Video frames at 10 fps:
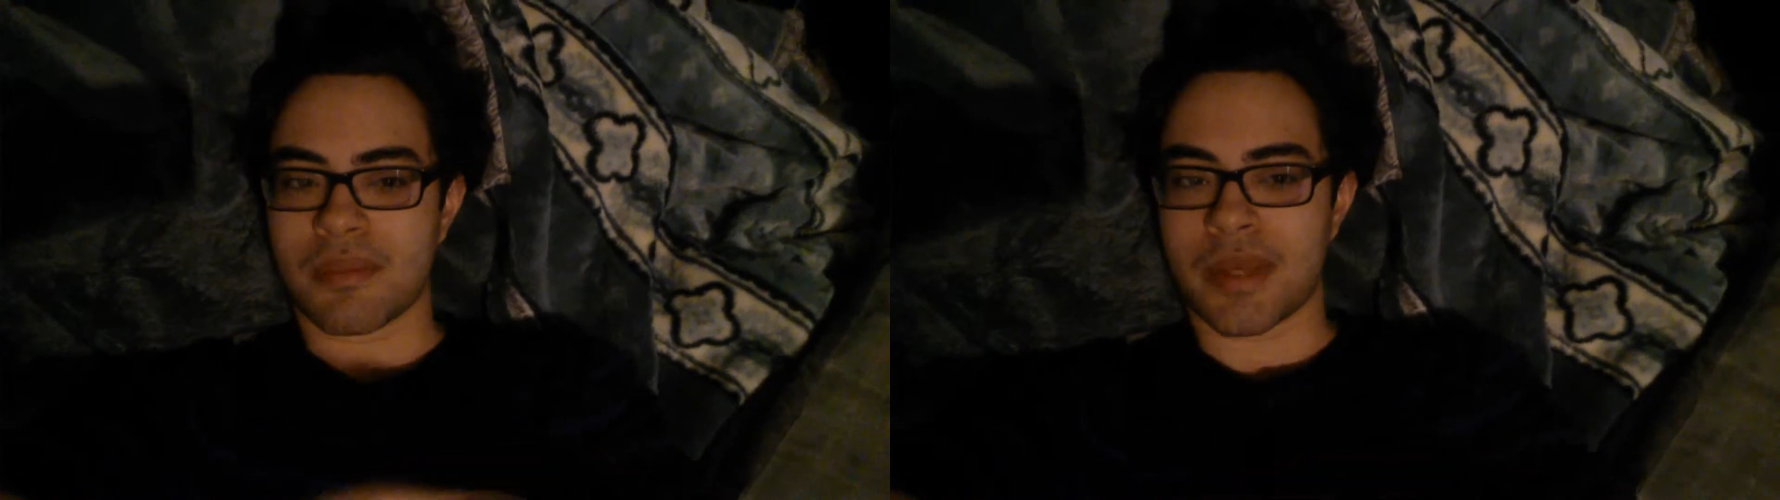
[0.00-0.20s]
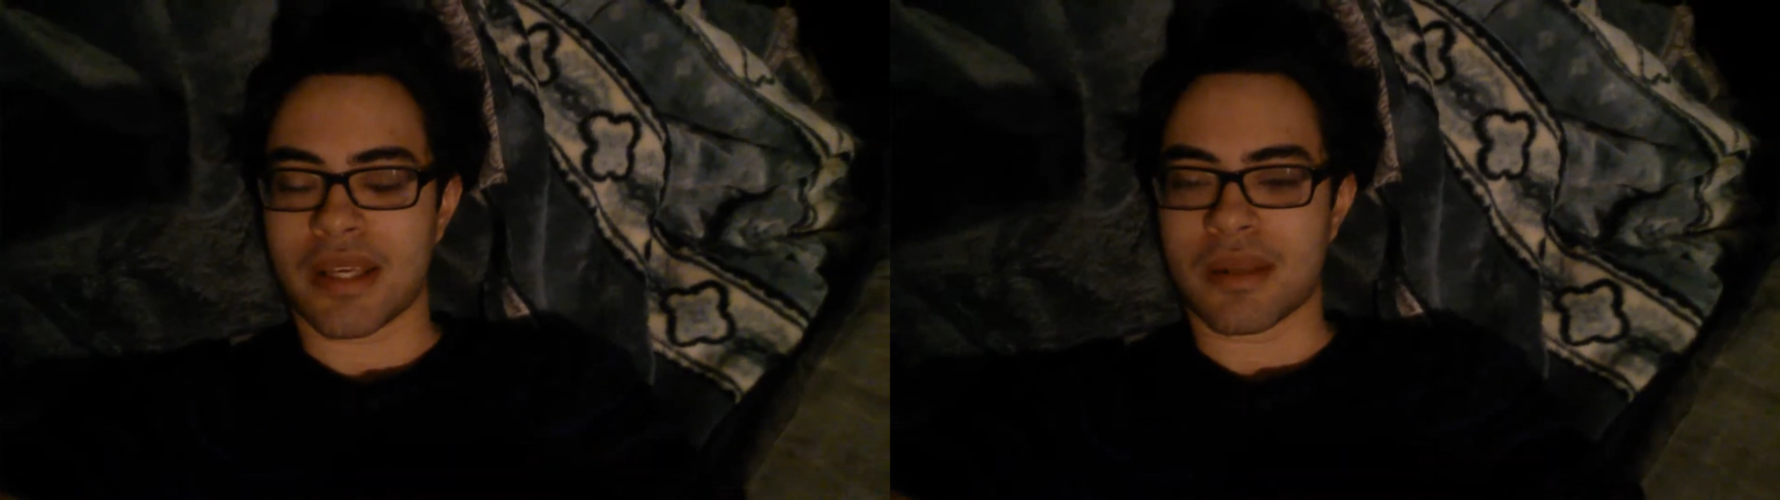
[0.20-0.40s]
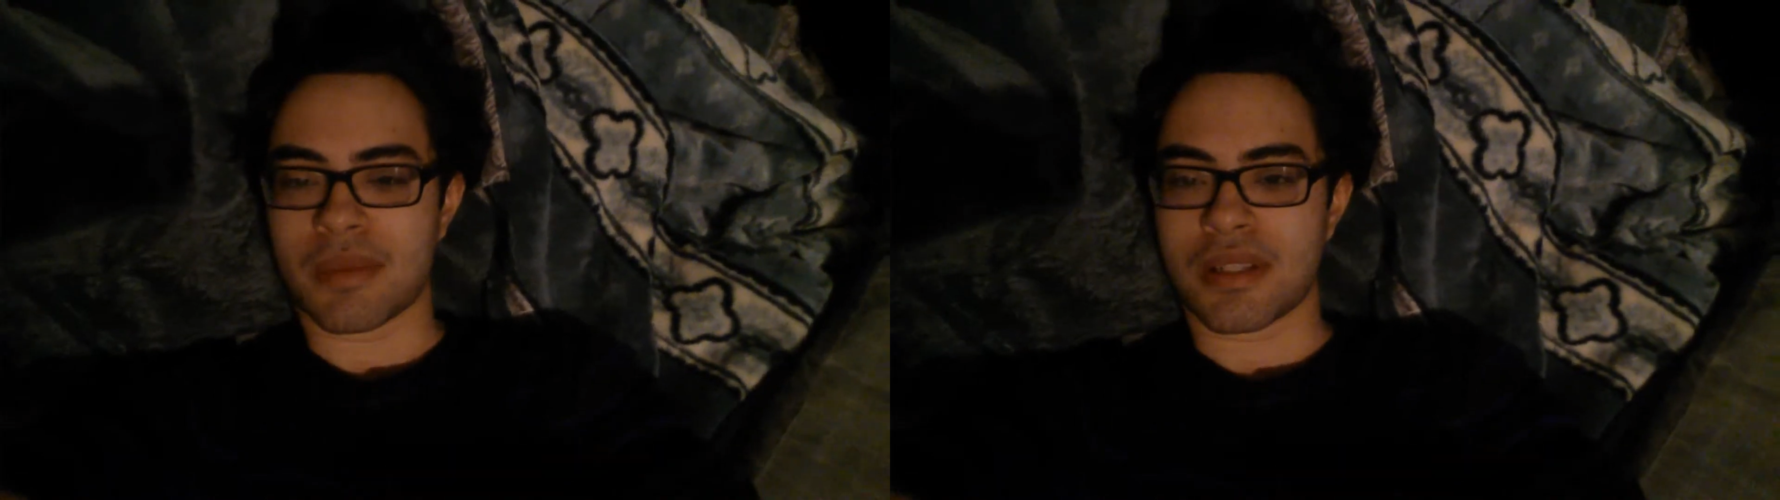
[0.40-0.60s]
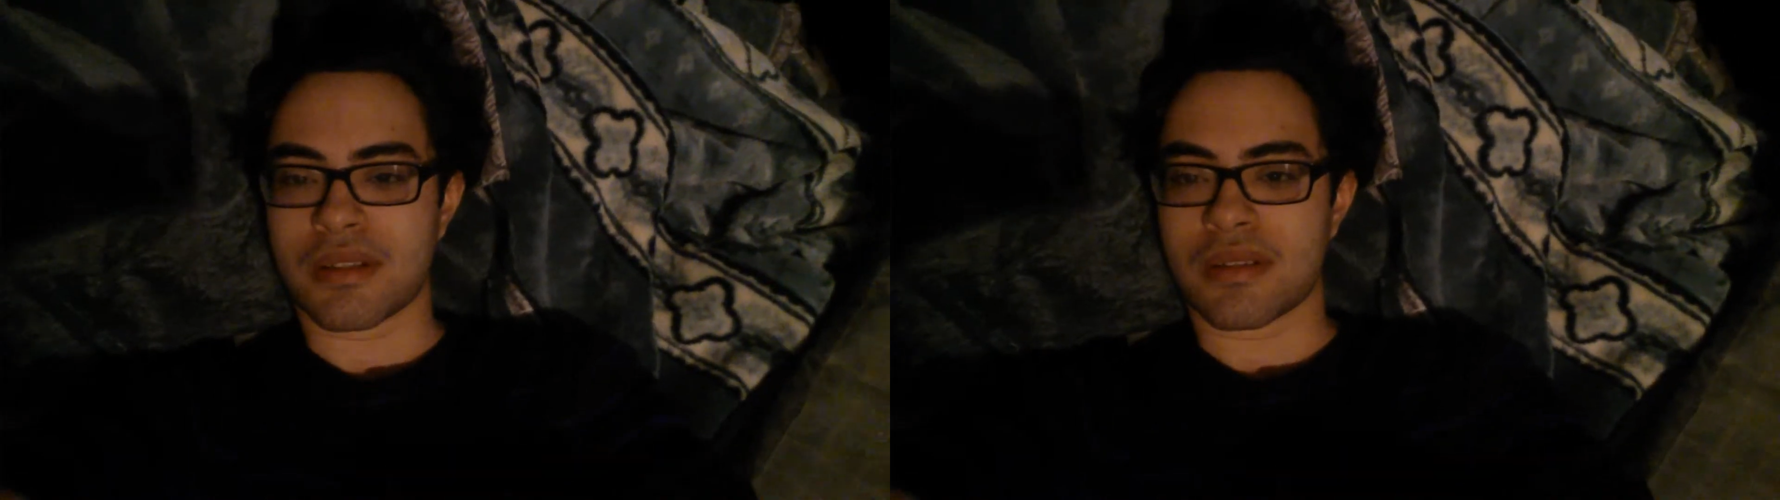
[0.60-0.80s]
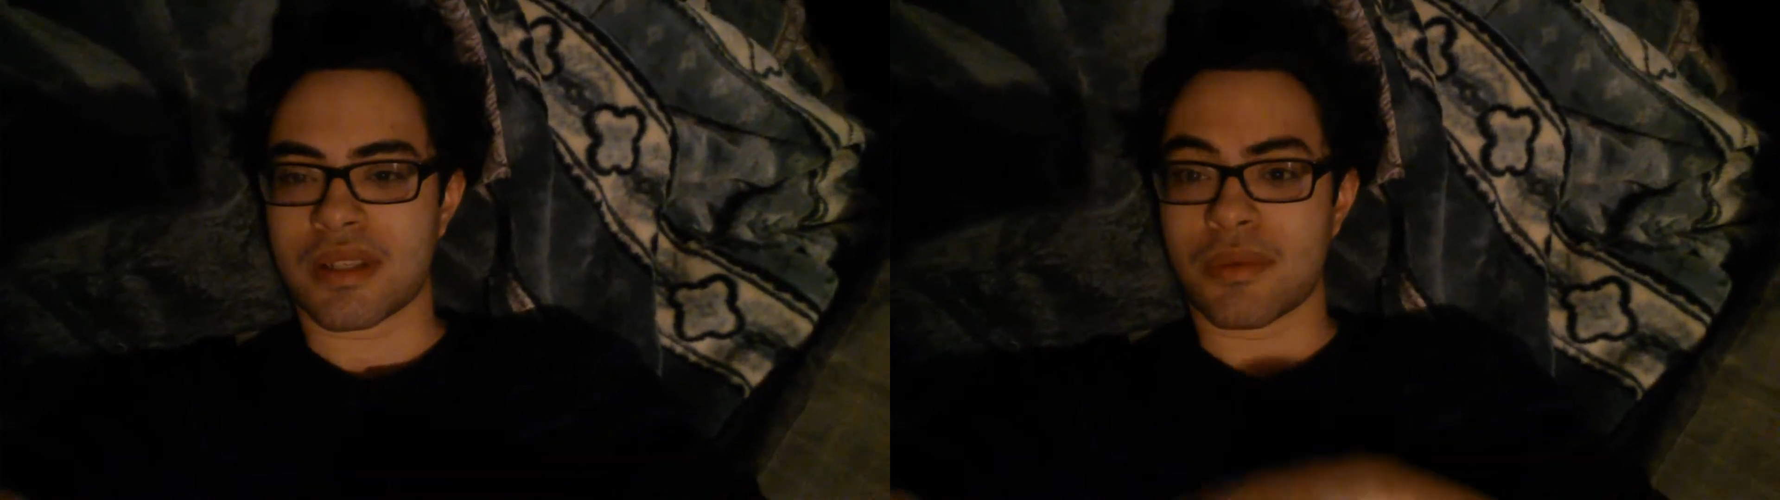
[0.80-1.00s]
and bam, you
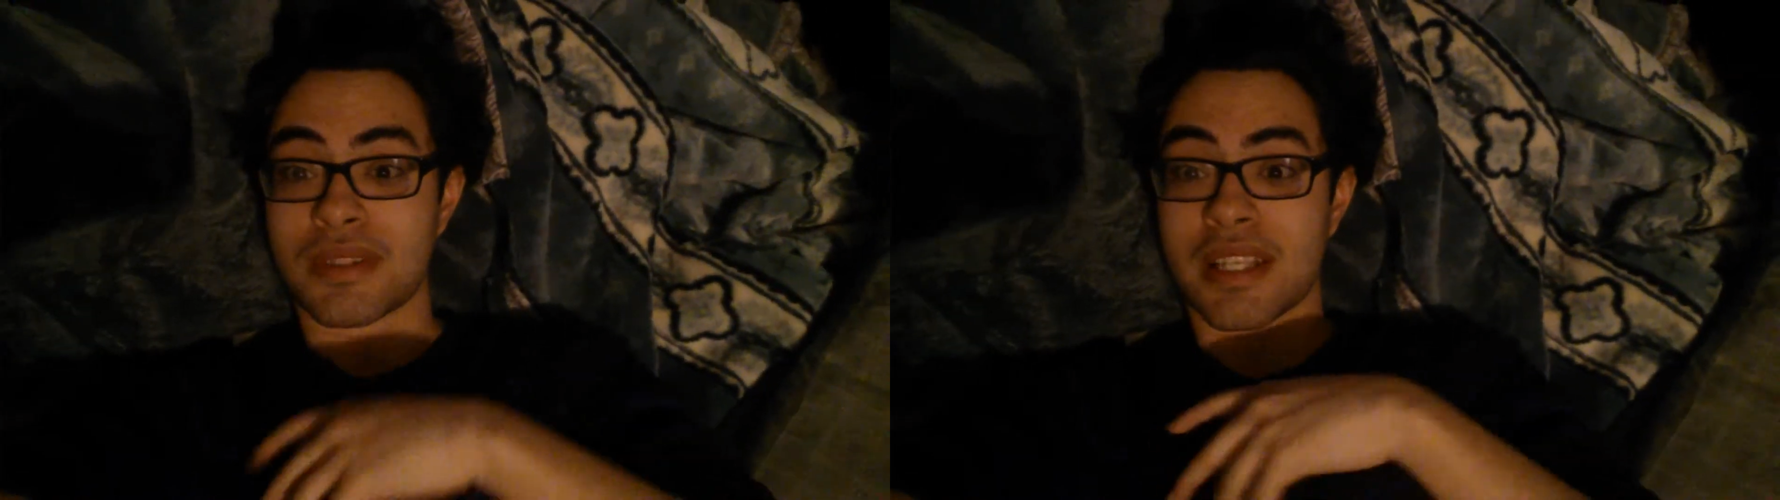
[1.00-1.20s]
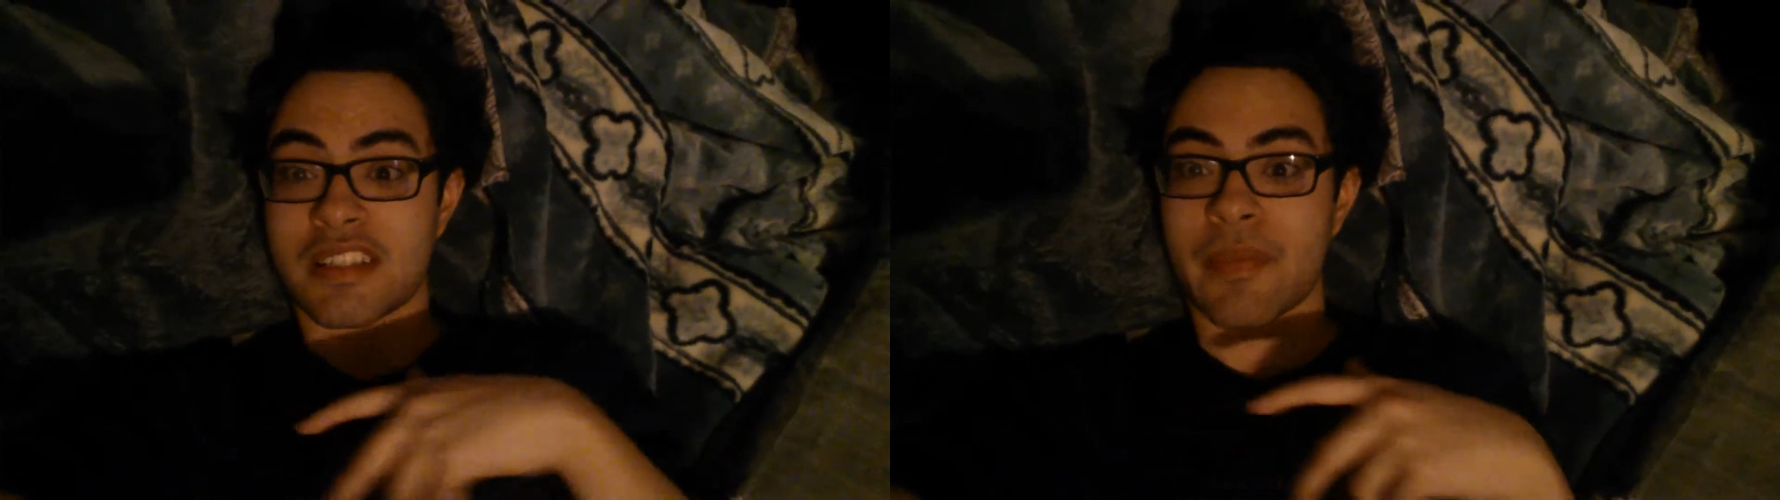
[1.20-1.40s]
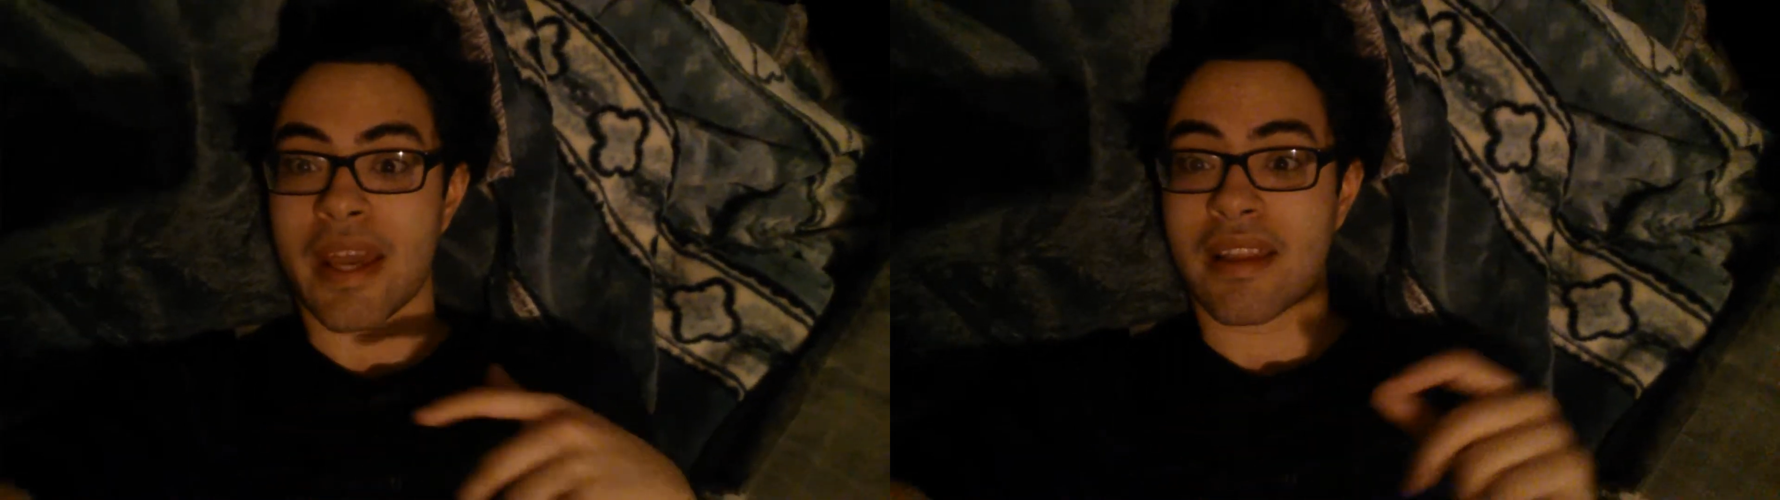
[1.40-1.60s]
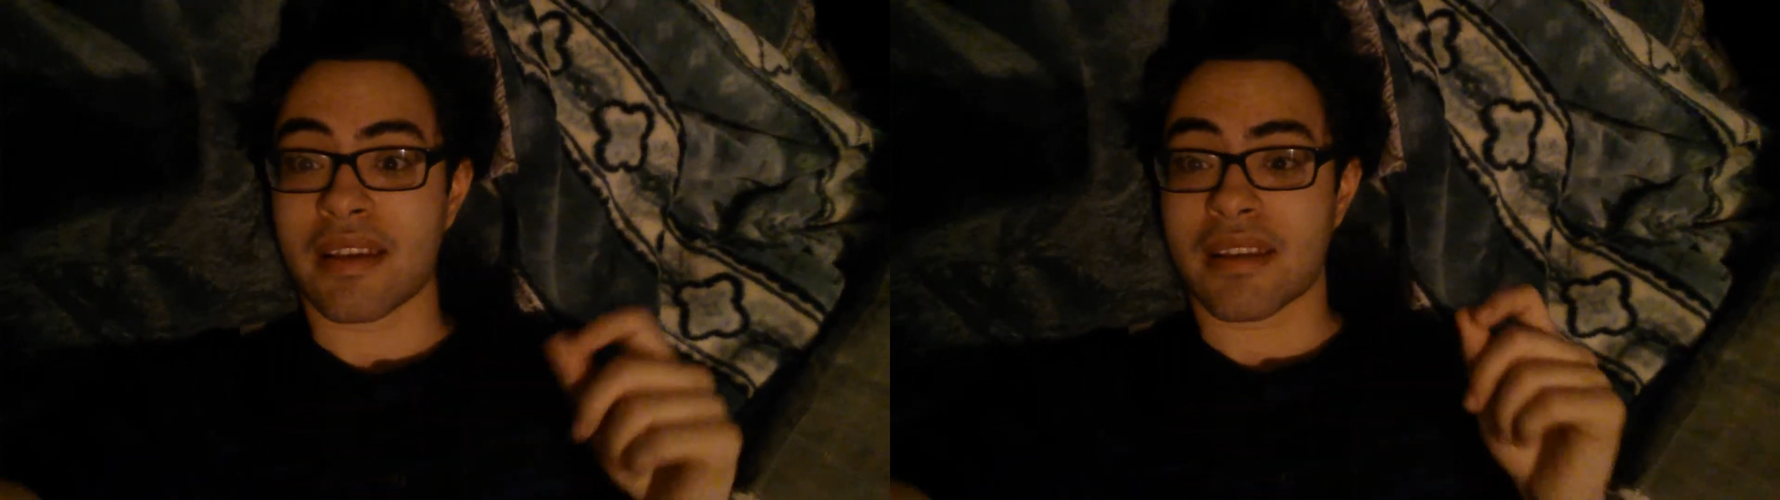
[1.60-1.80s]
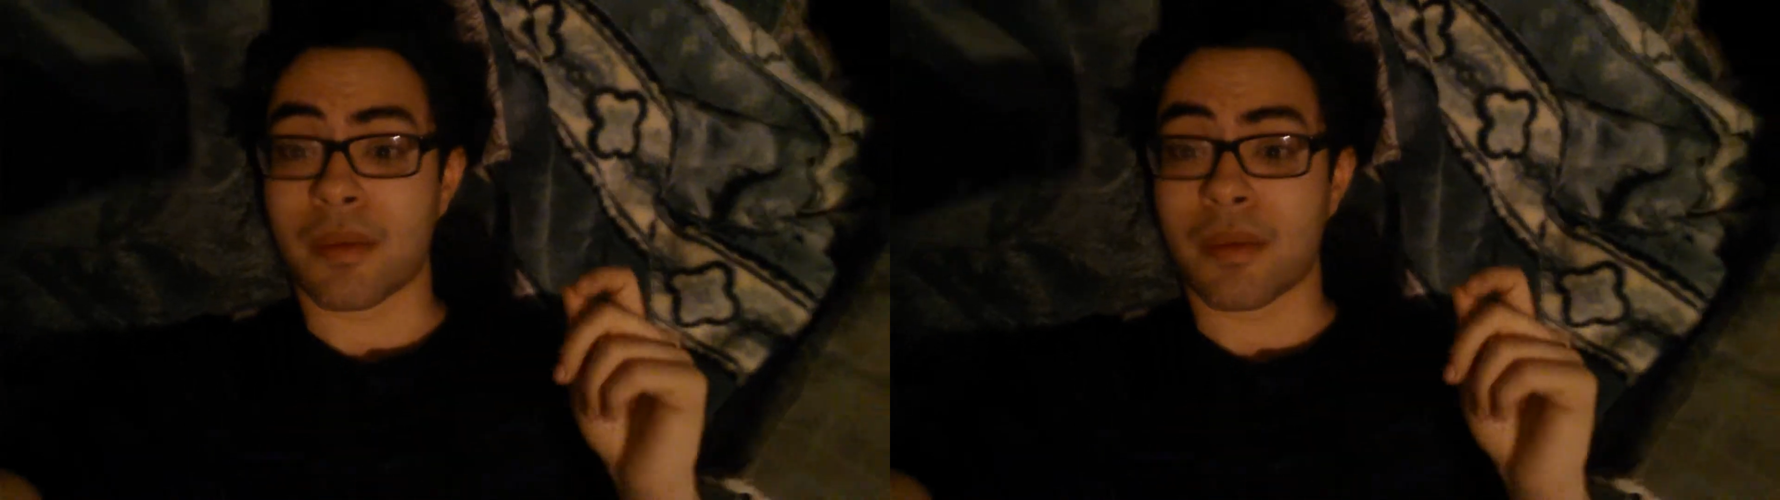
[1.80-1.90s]
know. And it wasn't as bad